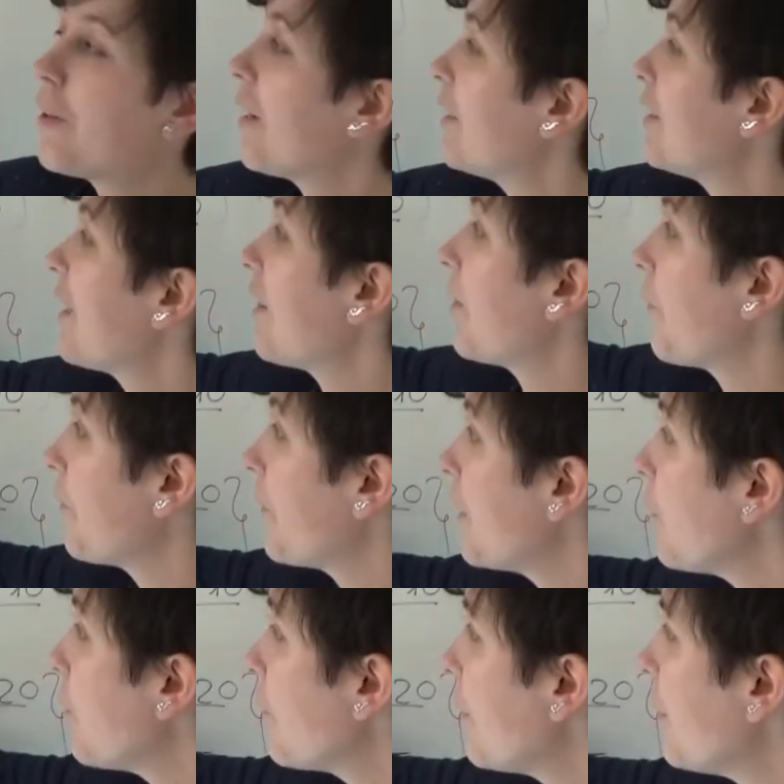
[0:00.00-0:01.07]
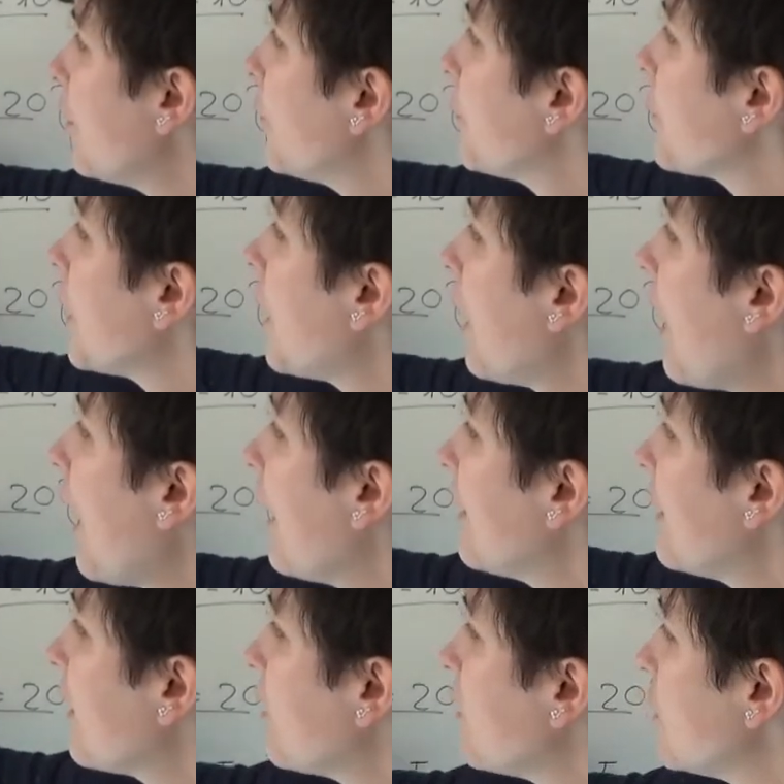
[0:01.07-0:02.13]
instead of the other, and
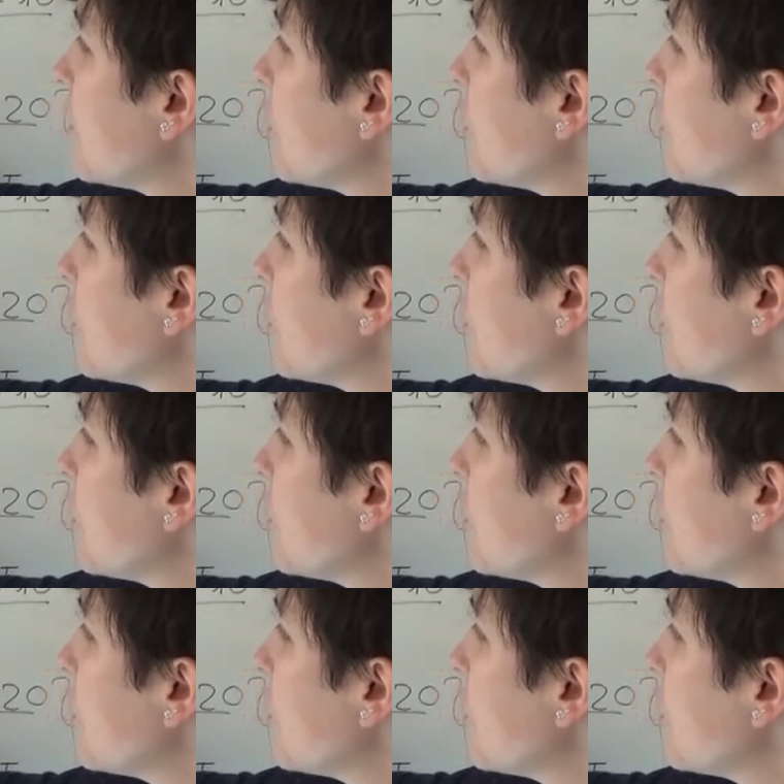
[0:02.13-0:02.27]
I'm going to